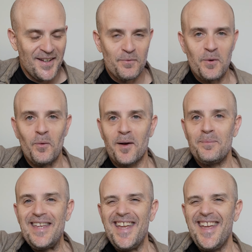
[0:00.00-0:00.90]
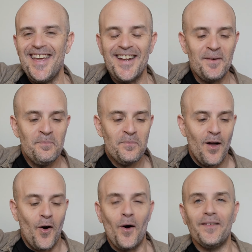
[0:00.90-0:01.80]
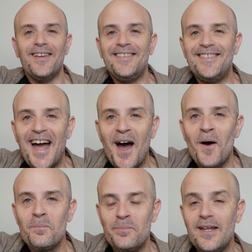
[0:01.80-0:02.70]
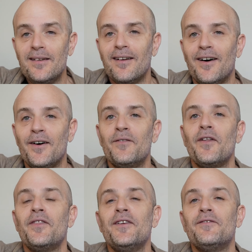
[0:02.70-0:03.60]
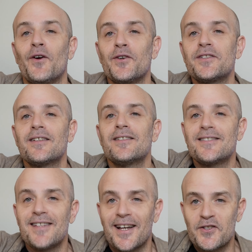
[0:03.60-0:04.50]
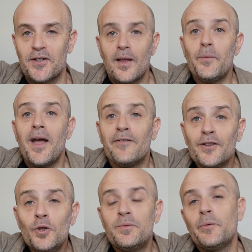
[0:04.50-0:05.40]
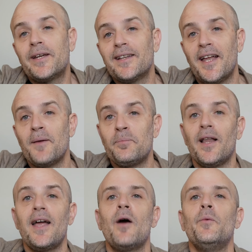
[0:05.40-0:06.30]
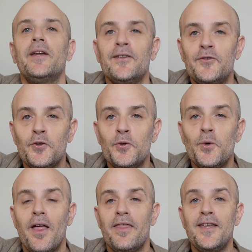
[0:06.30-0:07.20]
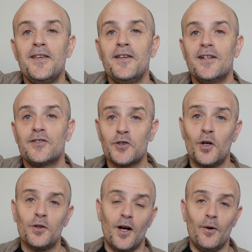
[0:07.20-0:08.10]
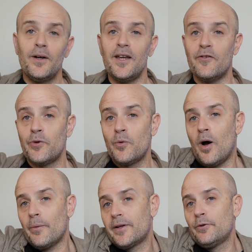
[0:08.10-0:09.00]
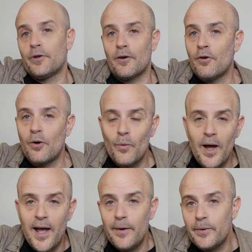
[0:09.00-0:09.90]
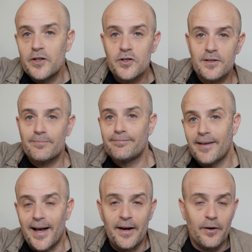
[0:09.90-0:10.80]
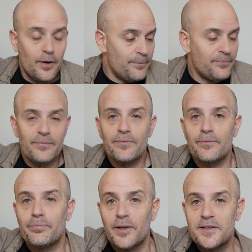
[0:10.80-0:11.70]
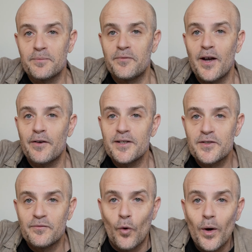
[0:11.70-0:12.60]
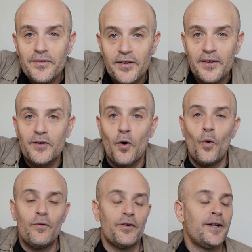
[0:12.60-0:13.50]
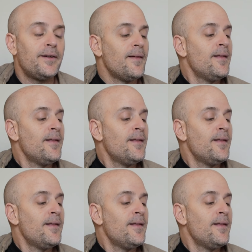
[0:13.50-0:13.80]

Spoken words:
We want to be in on the downbeat of the verse section. Then we have a loop that we can let it play, and we can do the solo if we want. We can do it our own way. We could just, I don't know, play some various voicings over it.